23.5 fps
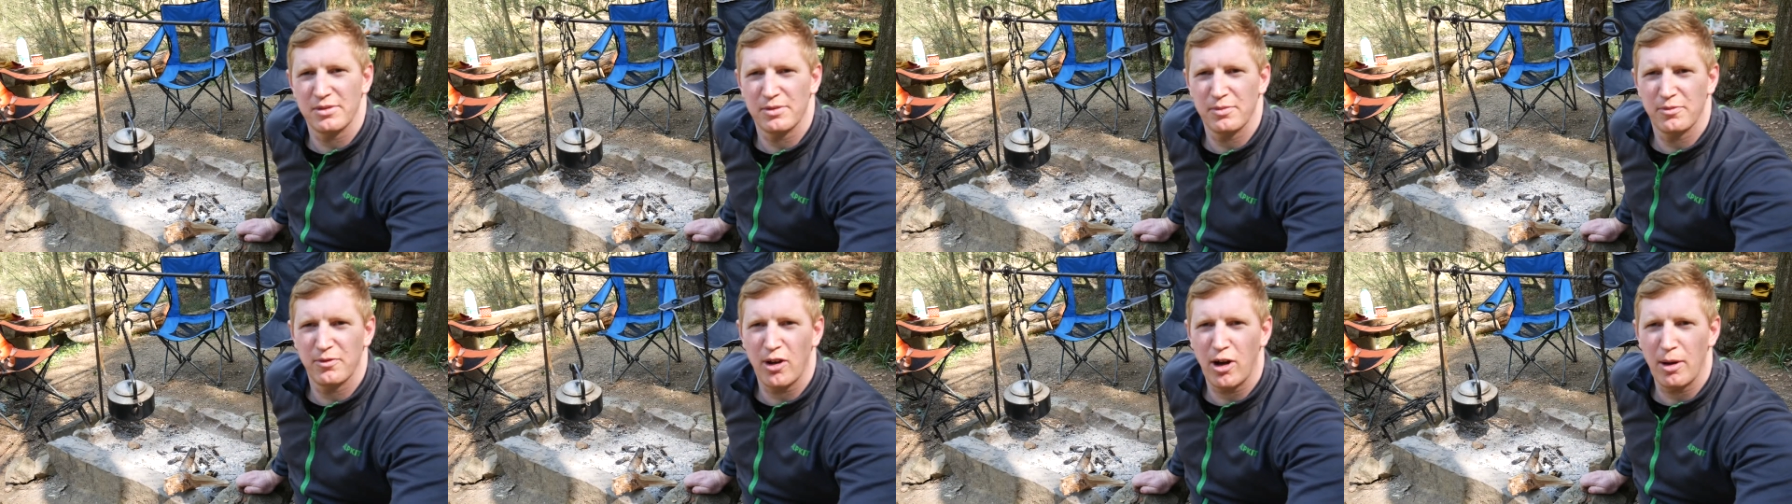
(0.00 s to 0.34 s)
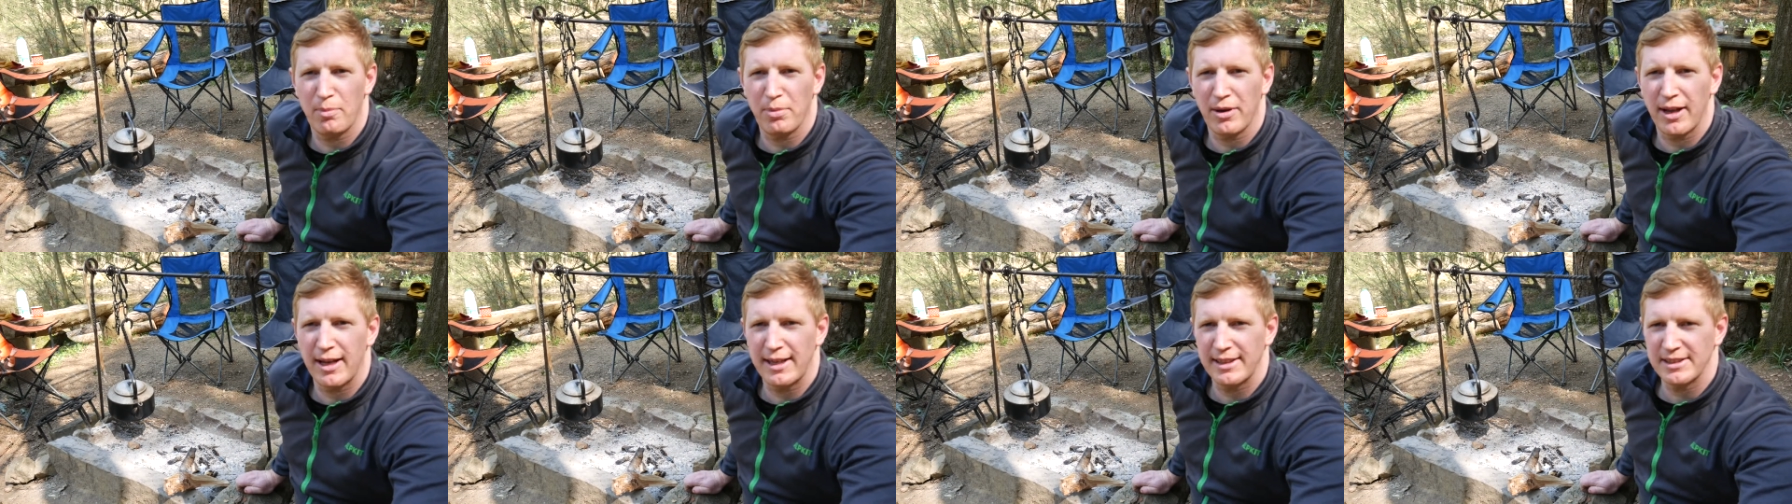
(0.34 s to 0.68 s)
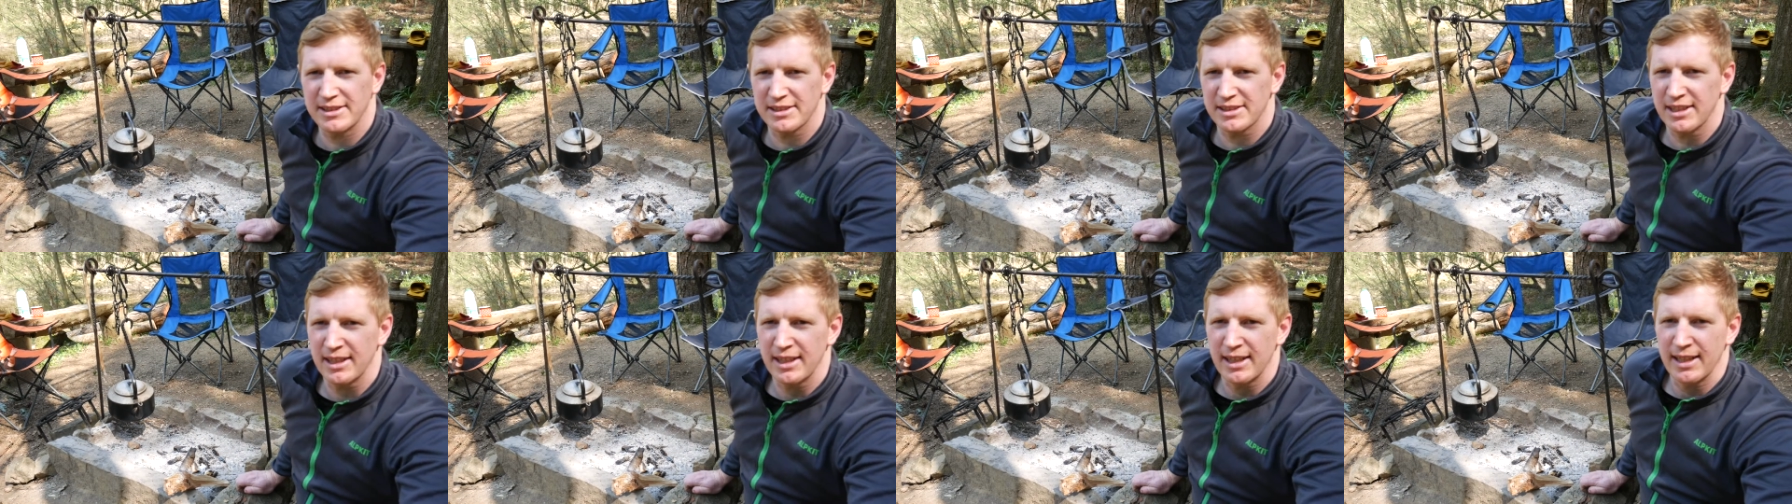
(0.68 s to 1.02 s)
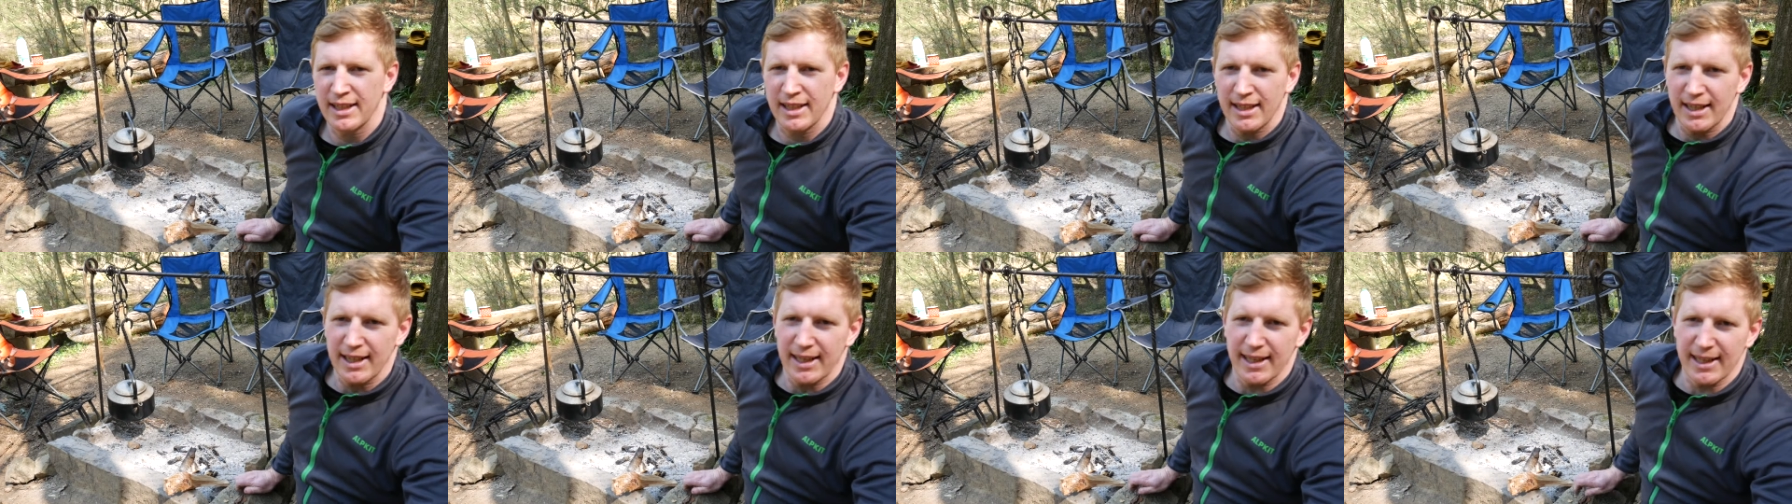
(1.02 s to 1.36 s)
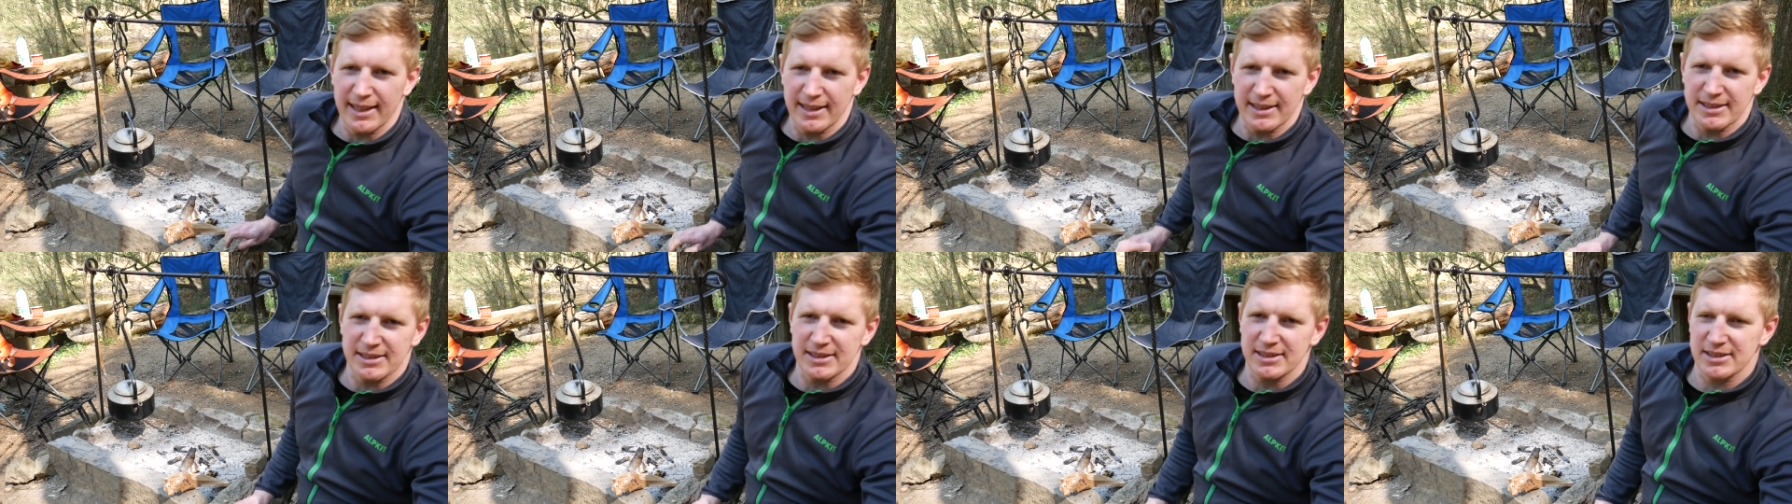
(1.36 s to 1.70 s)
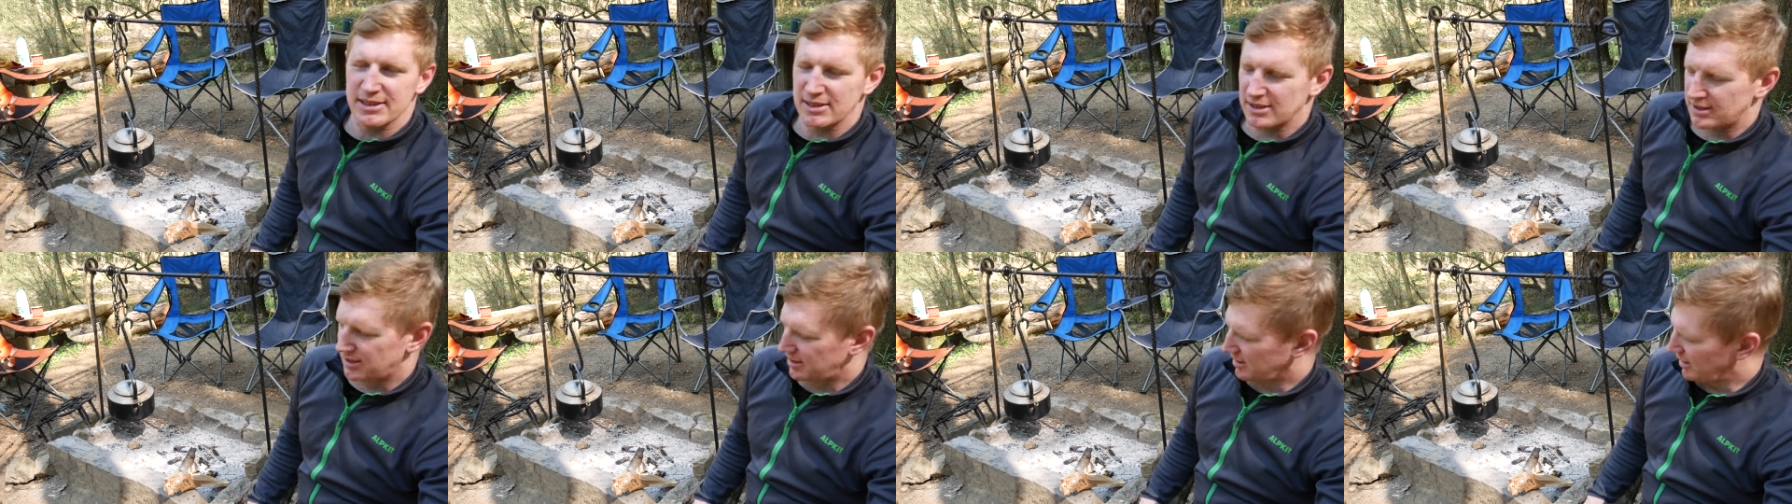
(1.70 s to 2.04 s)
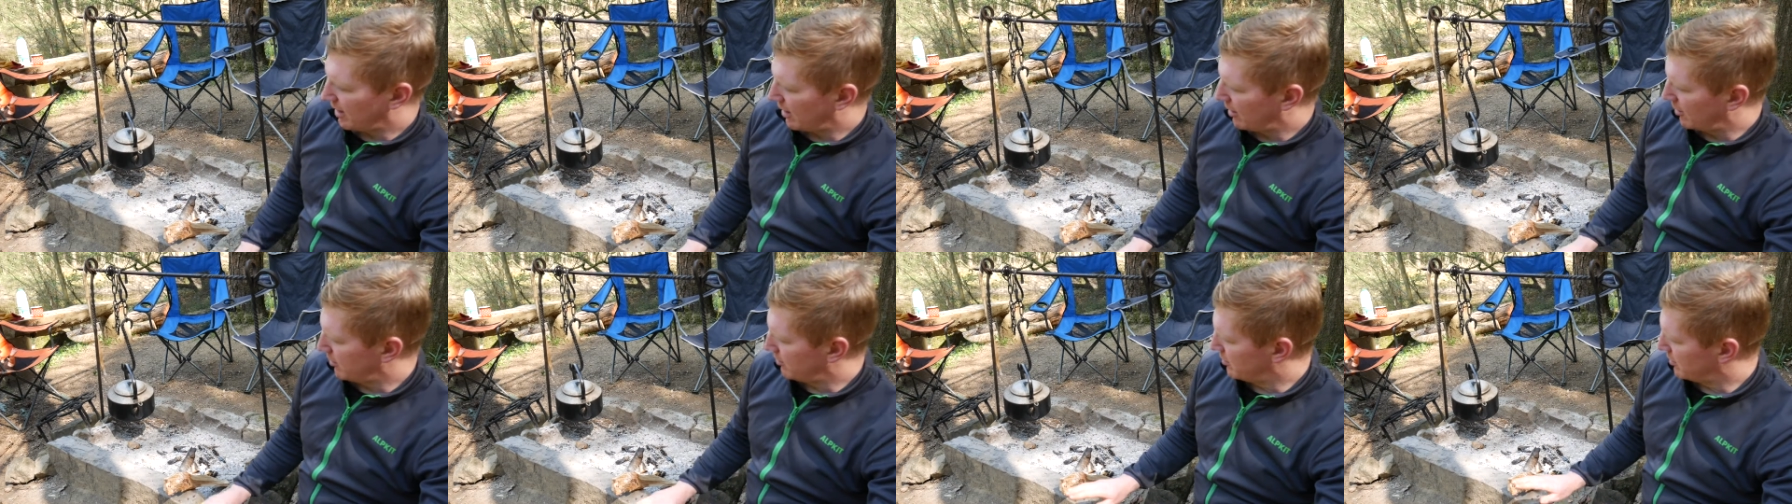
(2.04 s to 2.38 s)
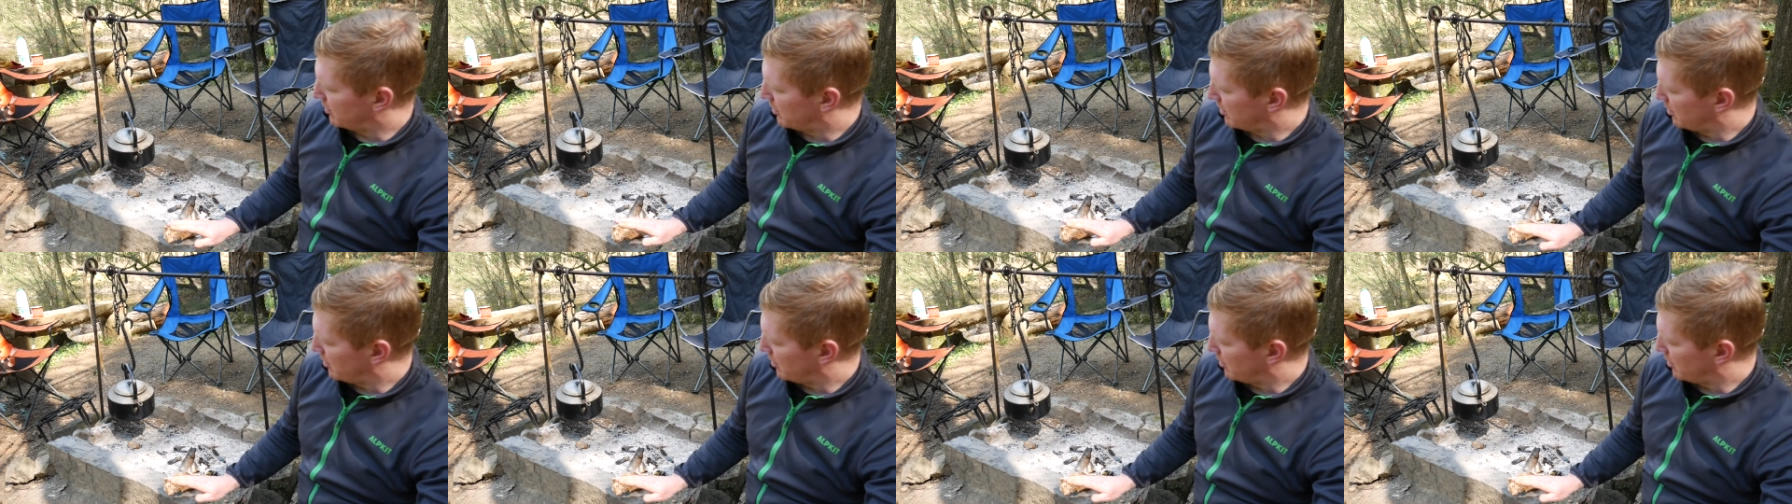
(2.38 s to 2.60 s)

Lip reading: fireplace. It's stone